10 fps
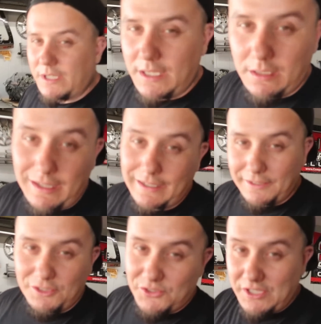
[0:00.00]
to get like a
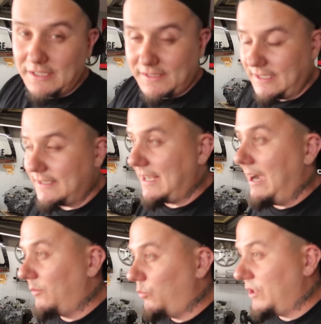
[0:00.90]
new set of seats,
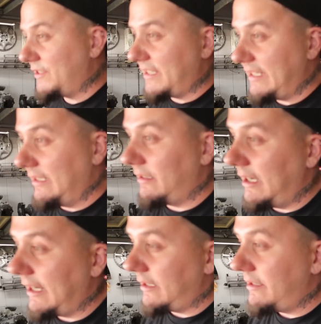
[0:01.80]
I'd want to get
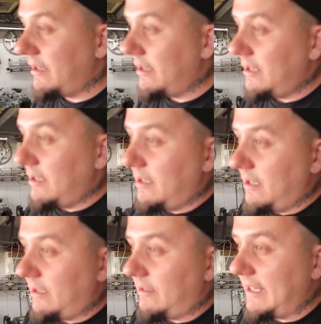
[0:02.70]
like
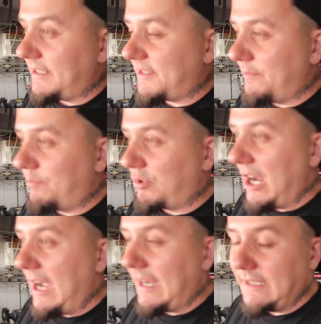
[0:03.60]
like some
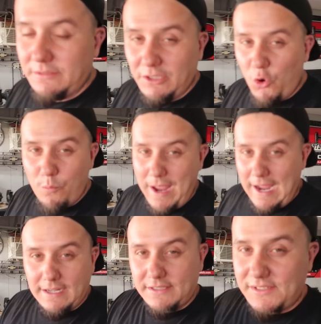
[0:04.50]
Bride
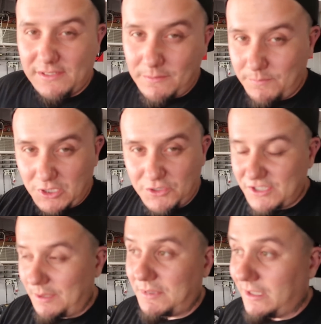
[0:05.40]
Lowmax or
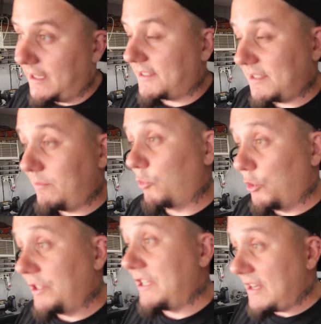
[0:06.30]
something like some
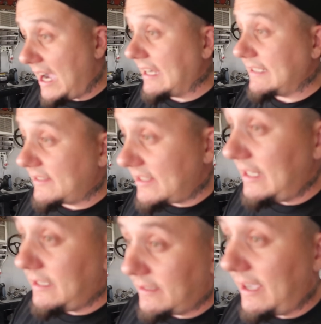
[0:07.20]
really nice seat